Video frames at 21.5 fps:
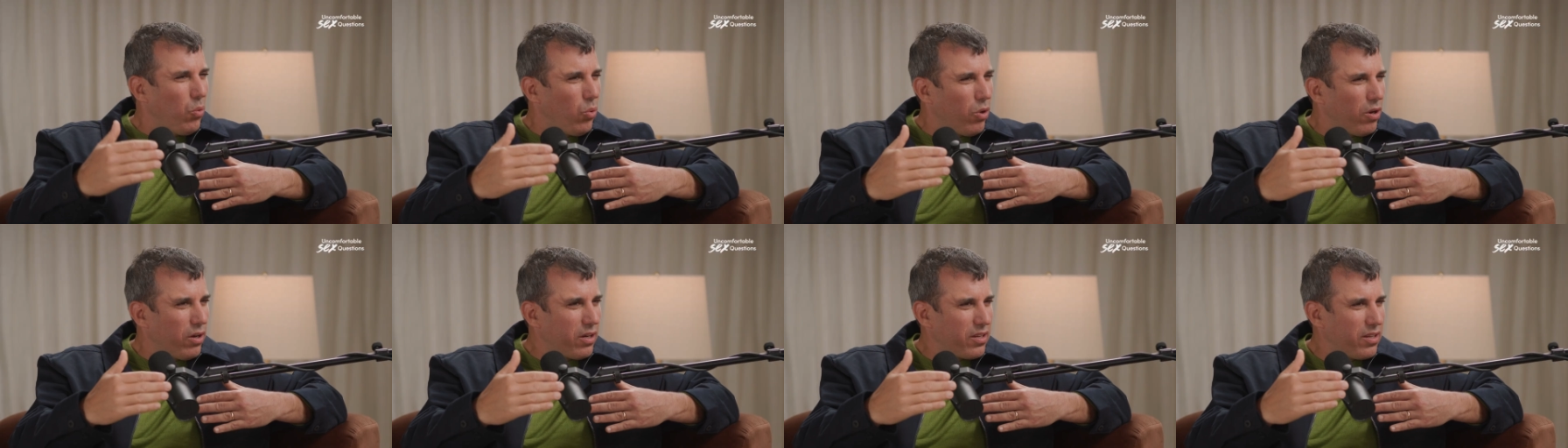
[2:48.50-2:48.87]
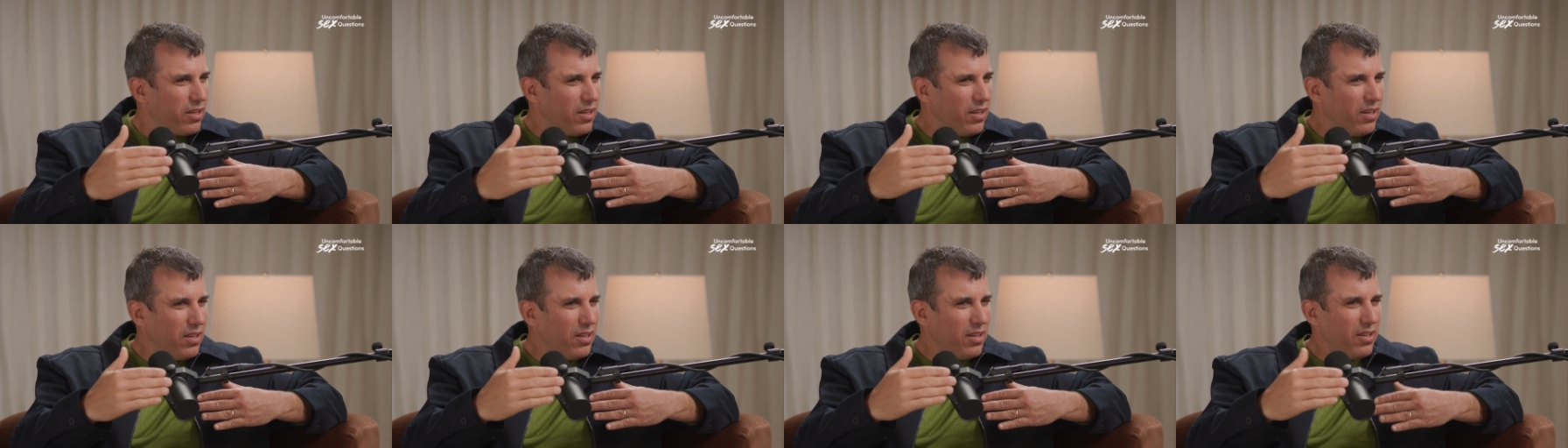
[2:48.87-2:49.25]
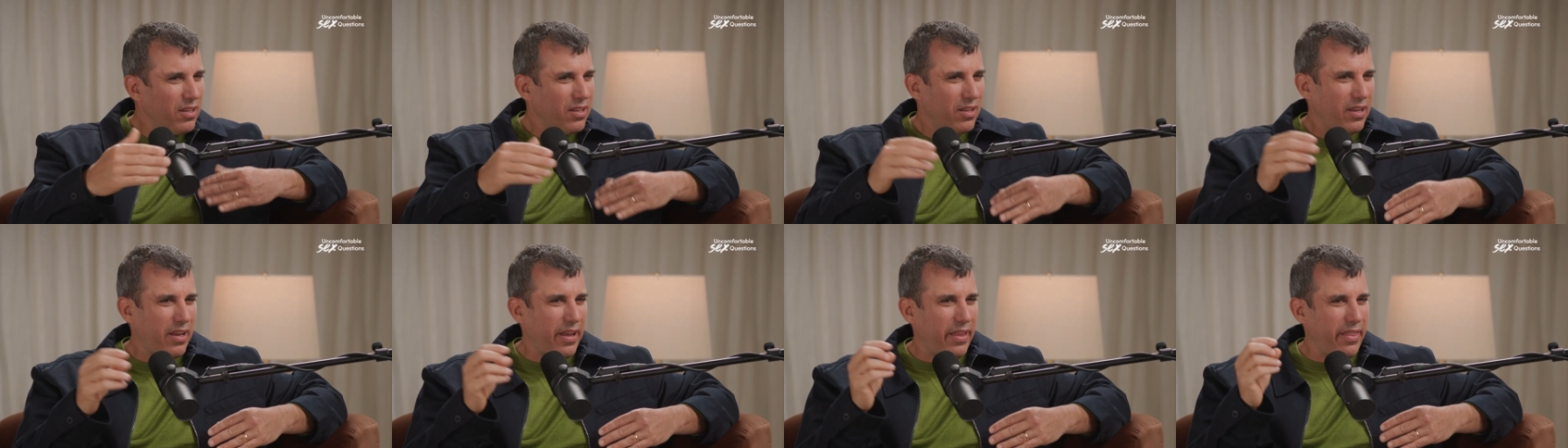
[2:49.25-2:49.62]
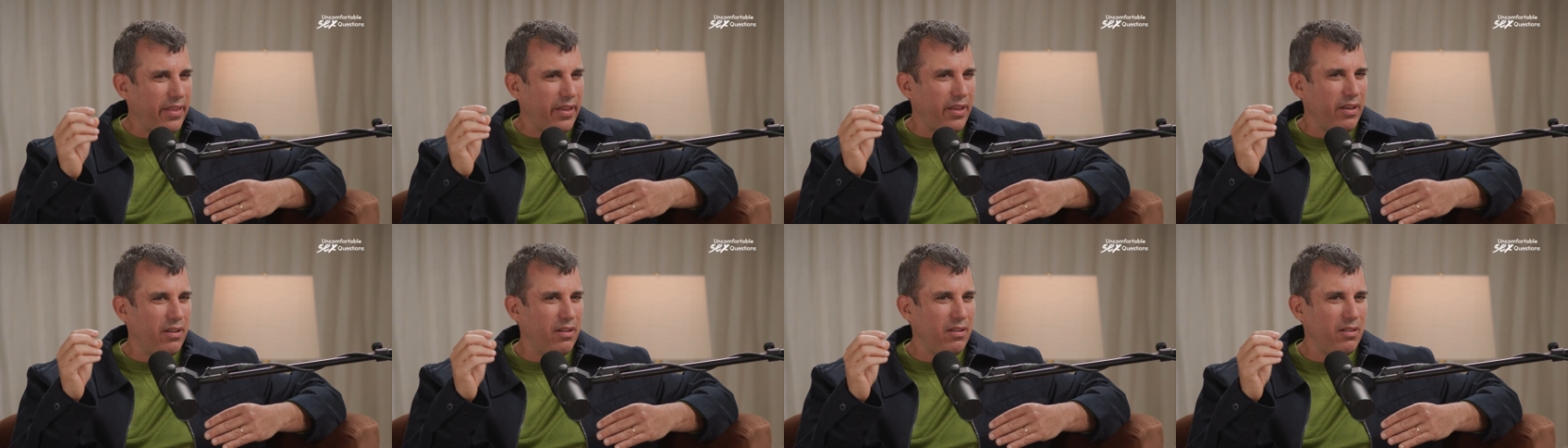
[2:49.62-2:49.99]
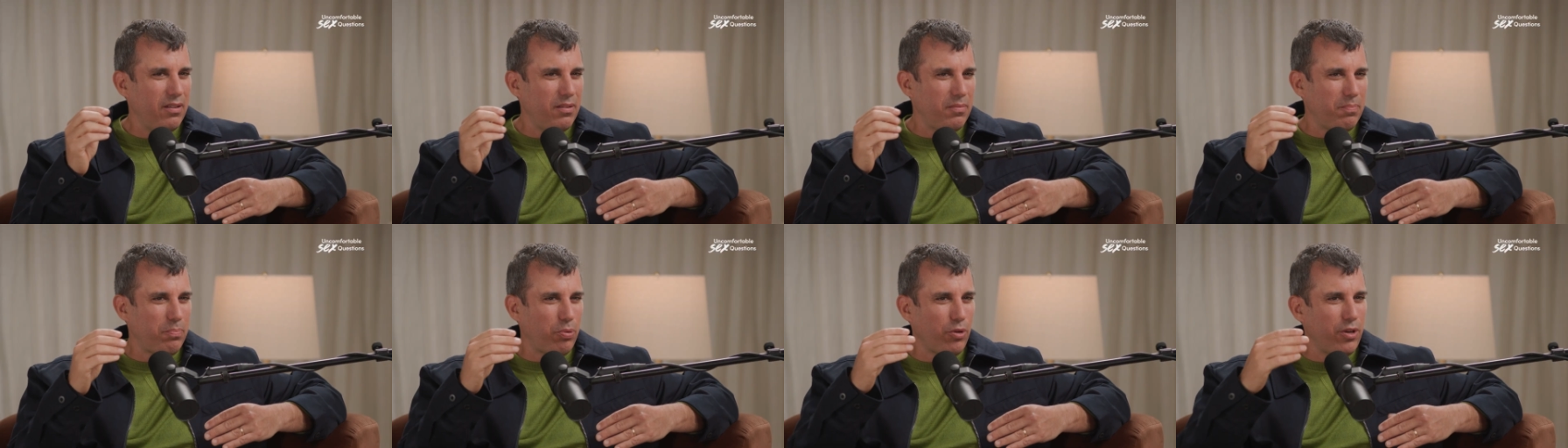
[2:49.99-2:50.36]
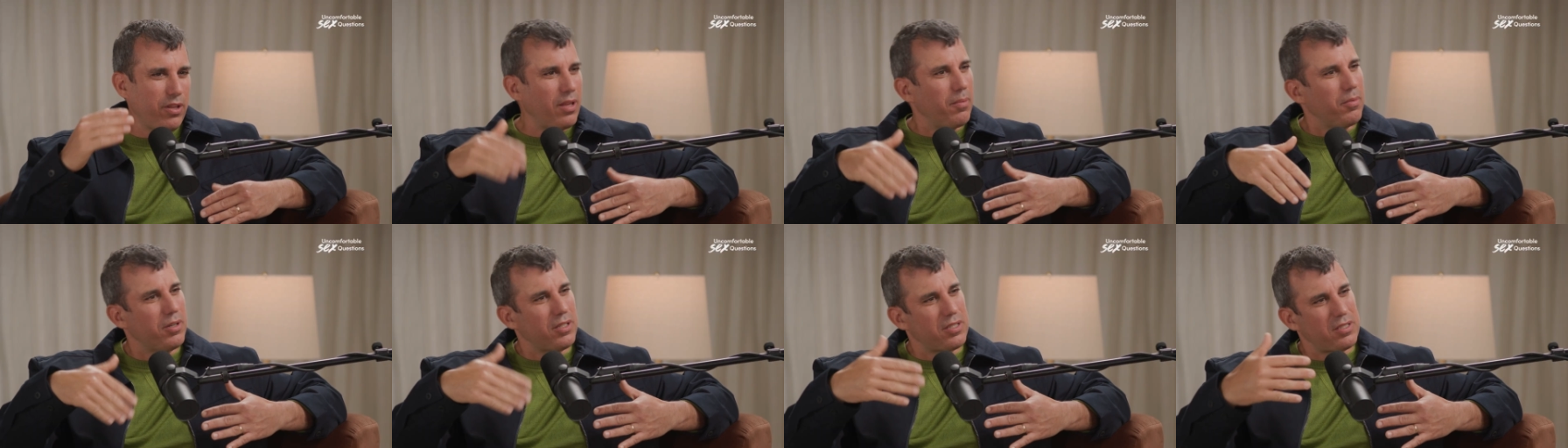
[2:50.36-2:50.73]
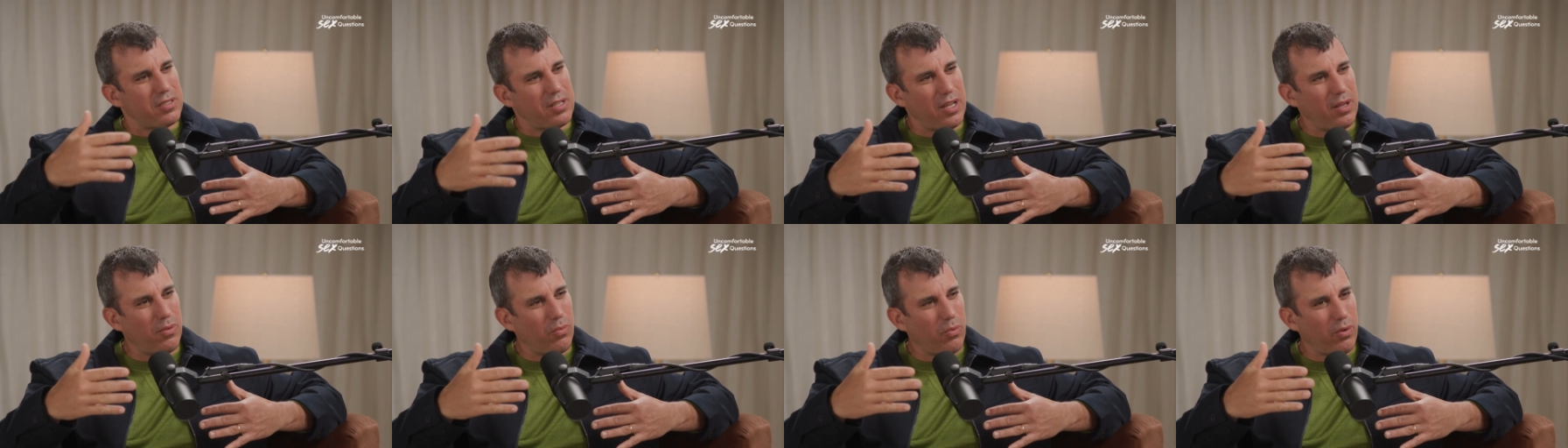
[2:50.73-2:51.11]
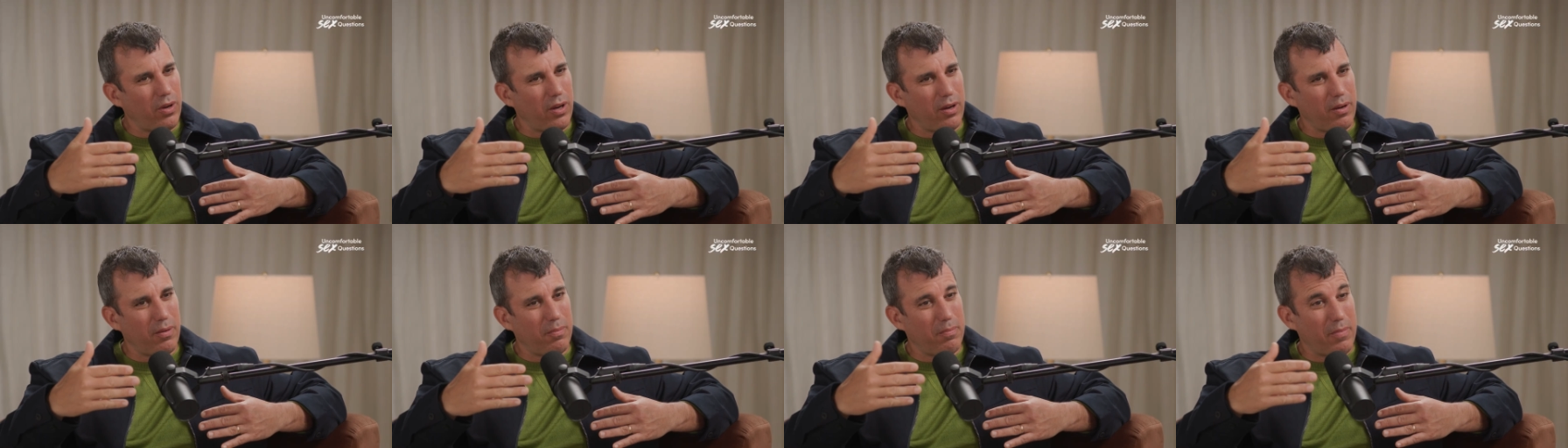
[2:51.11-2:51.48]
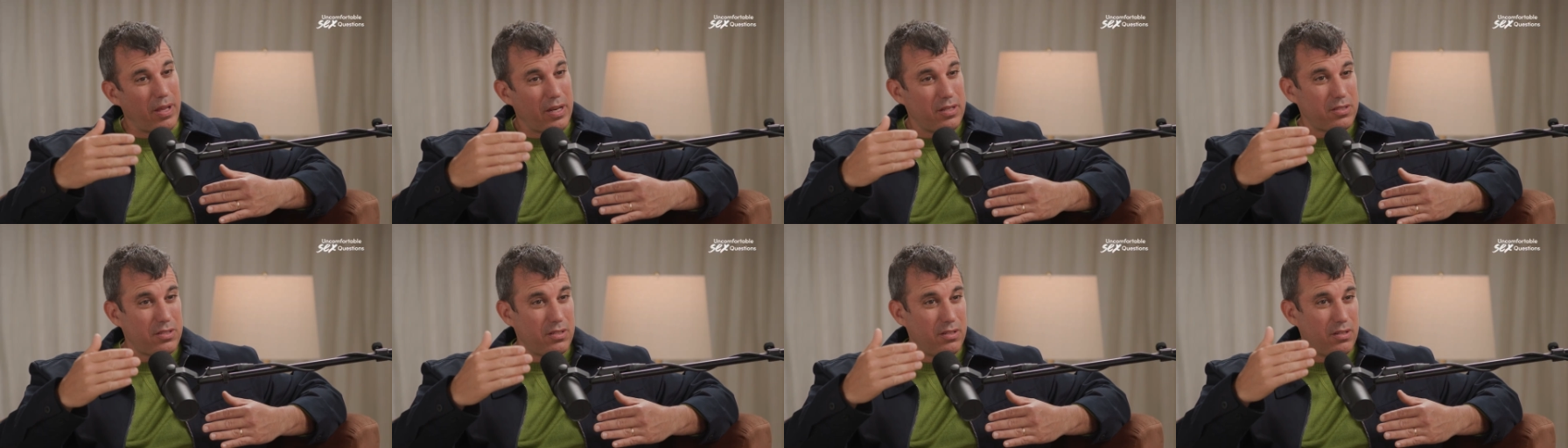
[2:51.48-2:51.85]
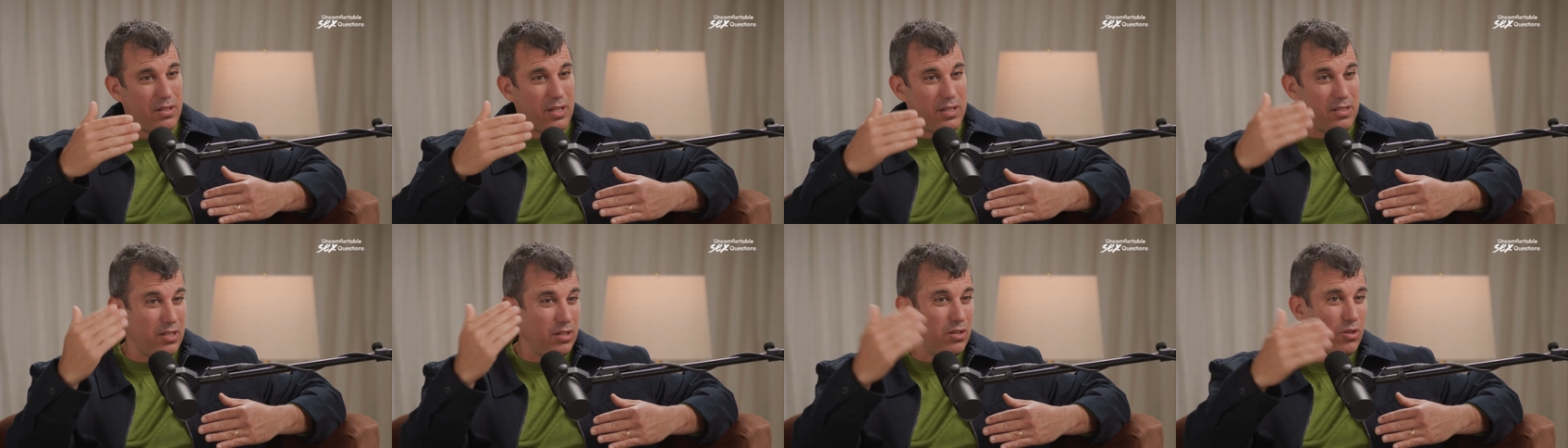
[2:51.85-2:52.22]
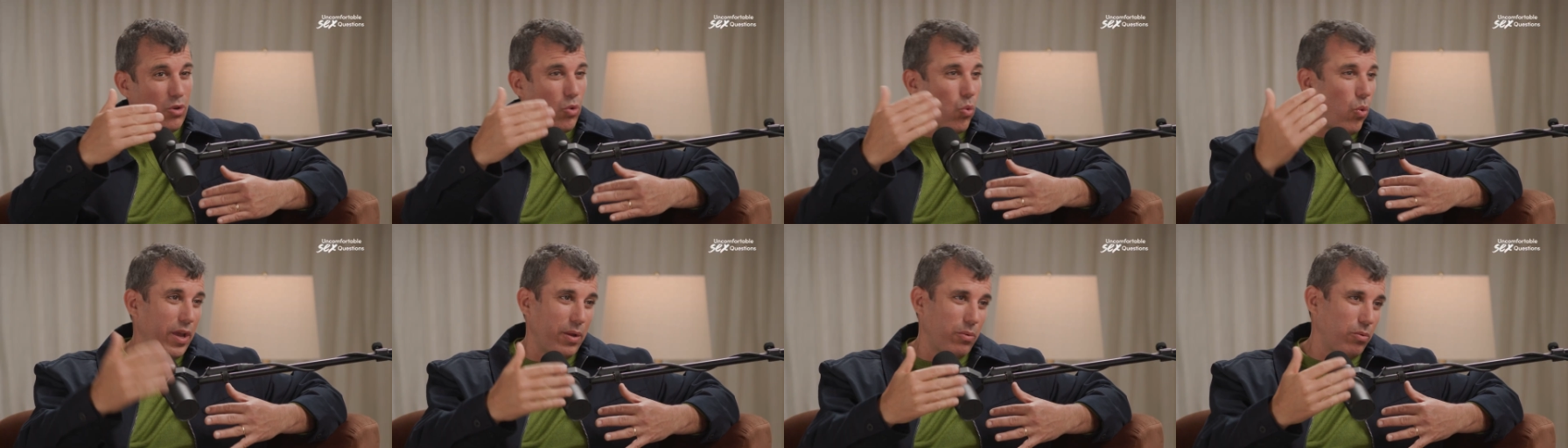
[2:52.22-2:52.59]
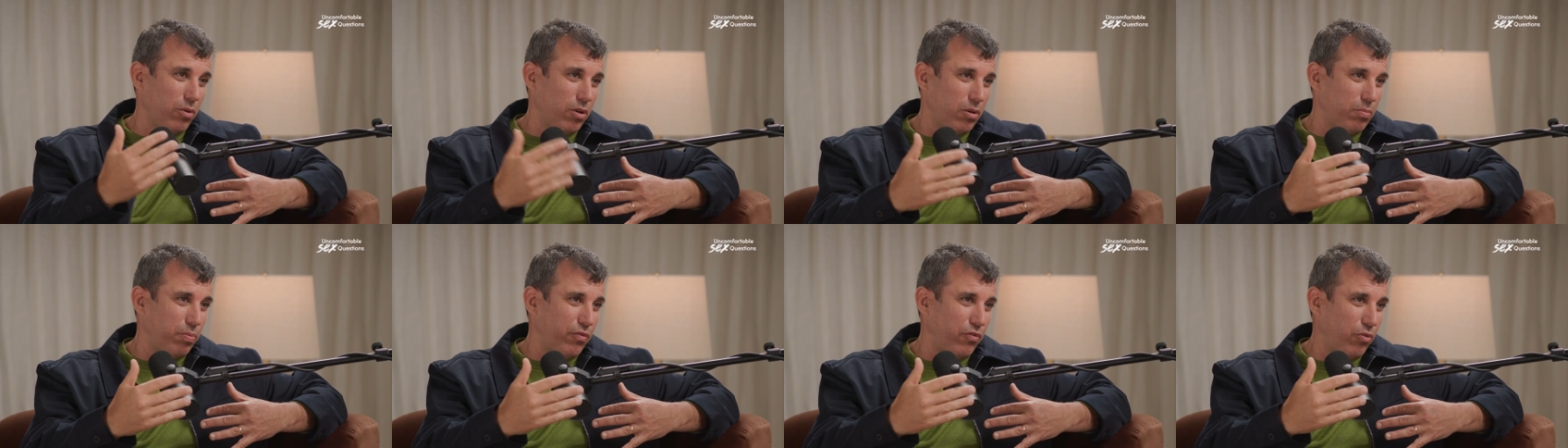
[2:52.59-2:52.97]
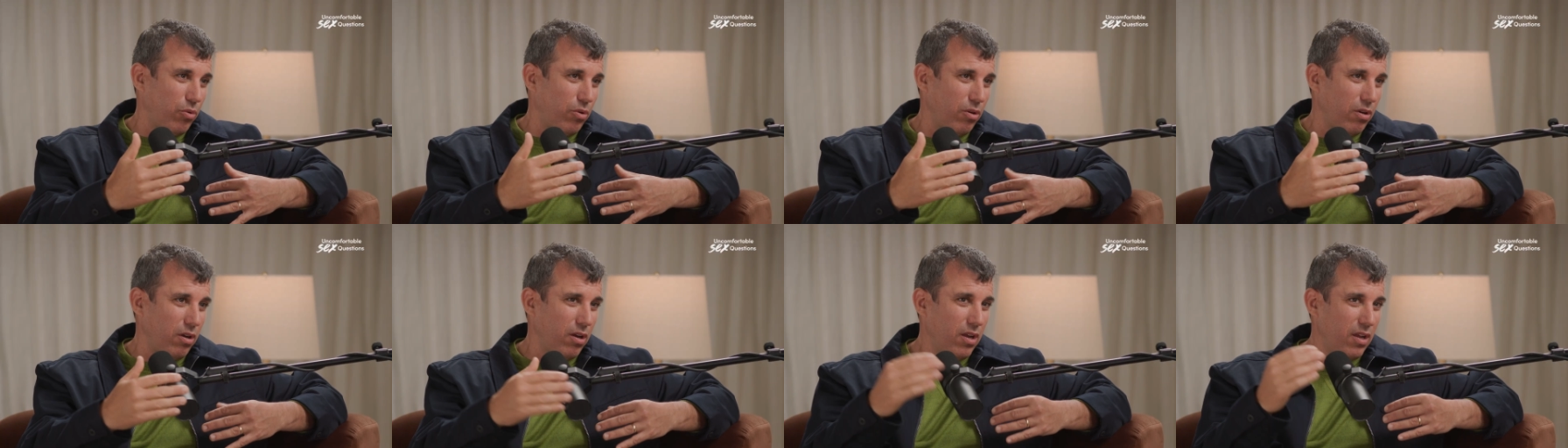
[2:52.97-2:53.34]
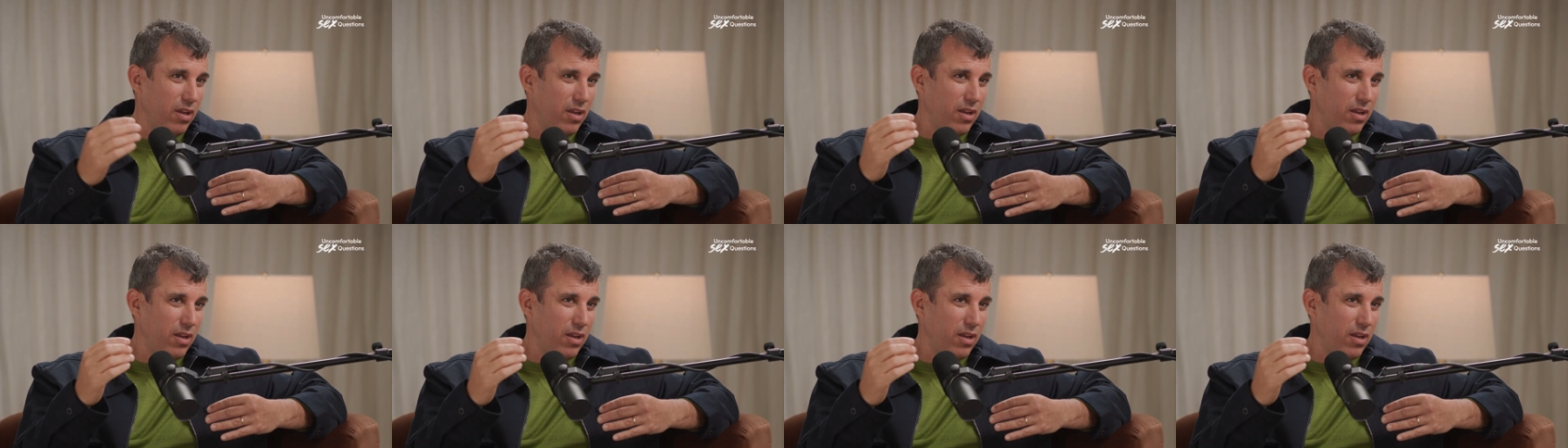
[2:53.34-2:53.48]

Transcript: work. Yeah. And then putting them in a state where medicine that didn't quite work before